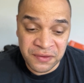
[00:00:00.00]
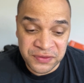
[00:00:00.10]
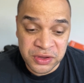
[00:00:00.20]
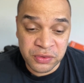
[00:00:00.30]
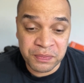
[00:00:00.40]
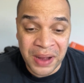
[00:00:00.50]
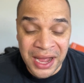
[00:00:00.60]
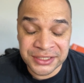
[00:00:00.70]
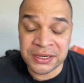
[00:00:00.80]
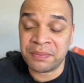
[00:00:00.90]
you
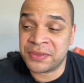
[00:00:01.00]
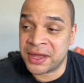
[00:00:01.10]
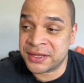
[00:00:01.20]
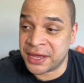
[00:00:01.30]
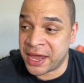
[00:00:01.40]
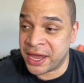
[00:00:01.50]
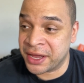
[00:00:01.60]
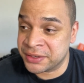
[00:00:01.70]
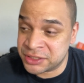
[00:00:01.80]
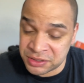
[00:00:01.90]
buy something
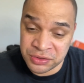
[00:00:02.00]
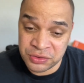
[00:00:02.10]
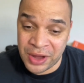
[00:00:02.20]
and you